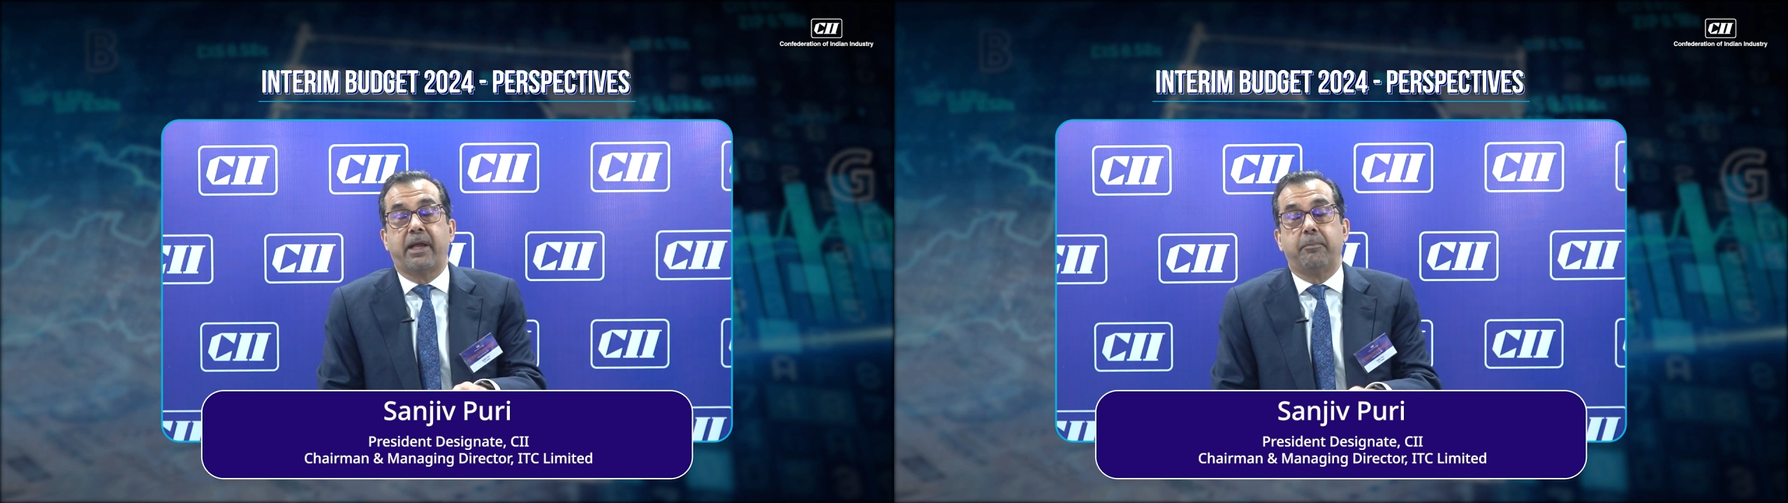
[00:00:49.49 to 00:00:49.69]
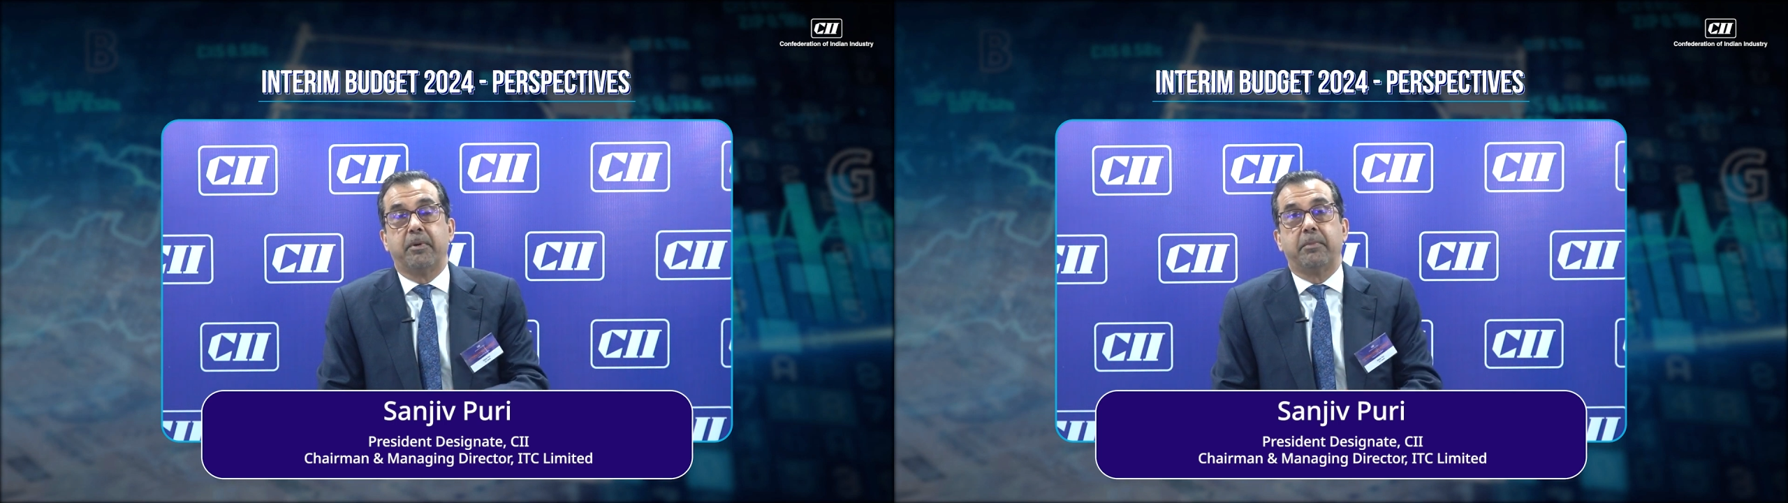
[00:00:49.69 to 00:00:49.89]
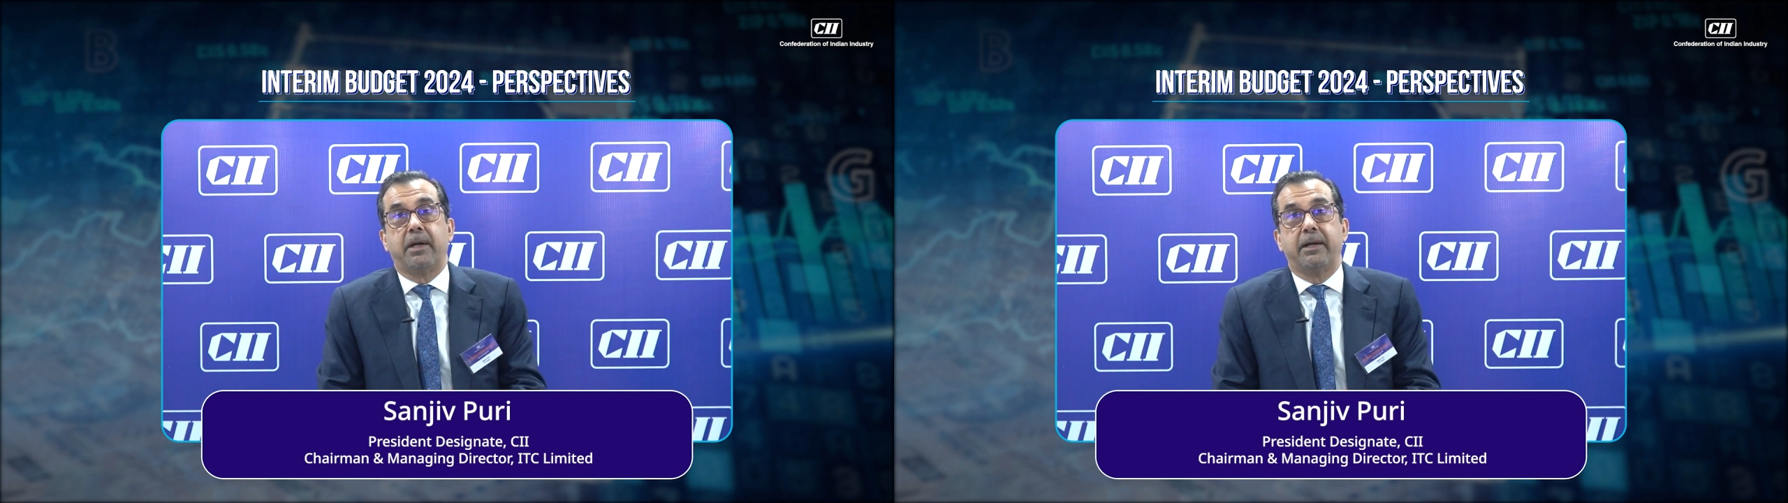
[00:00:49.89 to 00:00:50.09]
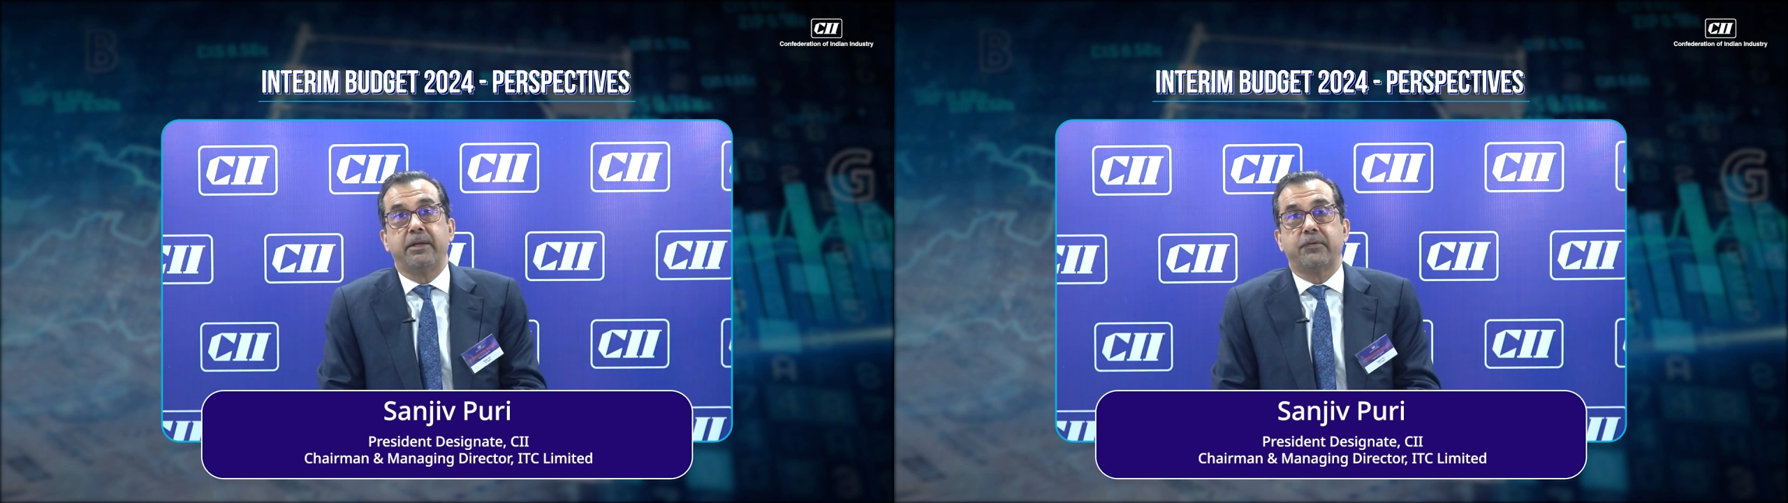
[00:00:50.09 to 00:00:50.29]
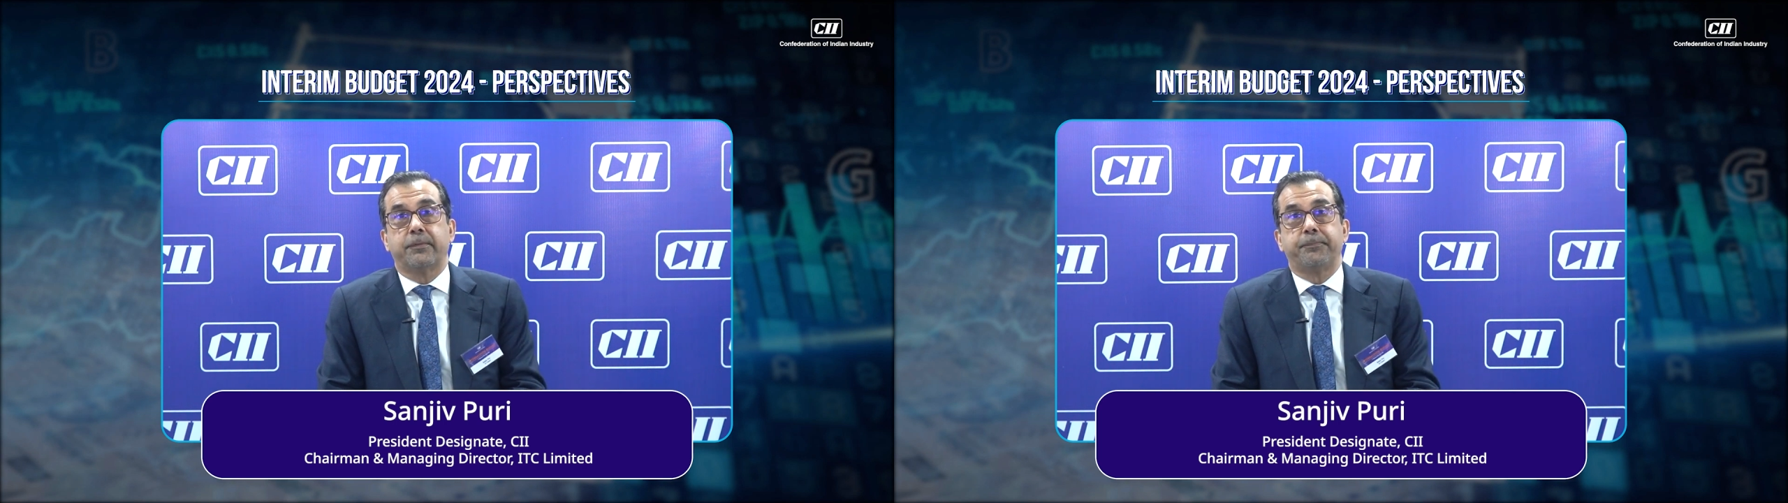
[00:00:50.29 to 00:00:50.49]

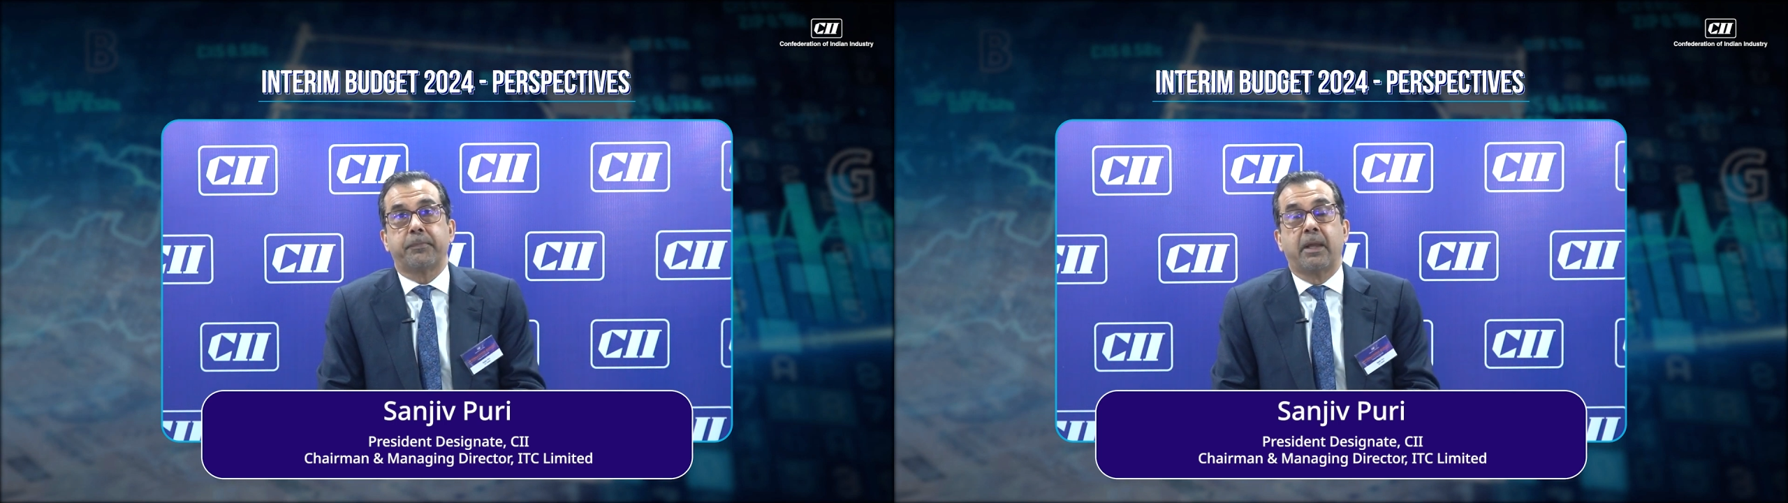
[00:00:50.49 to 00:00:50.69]
capabilities,